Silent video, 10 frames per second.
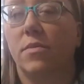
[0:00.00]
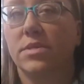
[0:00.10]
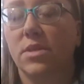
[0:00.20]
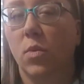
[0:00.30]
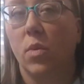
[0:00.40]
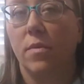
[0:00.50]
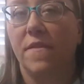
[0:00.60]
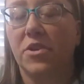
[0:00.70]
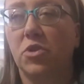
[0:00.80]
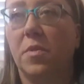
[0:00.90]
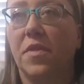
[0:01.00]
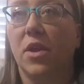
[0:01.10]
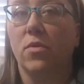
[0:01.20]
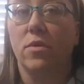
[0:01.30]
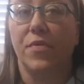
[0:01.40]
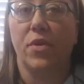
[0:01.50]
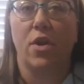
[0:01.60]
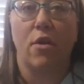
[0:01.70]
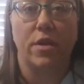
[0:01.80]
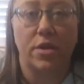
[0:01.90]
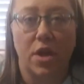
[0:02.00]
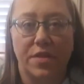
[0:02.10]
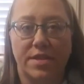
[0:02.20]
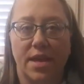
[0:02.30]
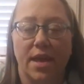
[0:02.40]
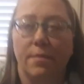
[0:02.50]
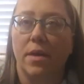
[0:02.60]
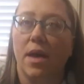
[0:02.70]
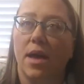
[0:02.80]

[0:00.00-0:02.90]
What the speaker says: What's the vegetable they grew in their garden all the time?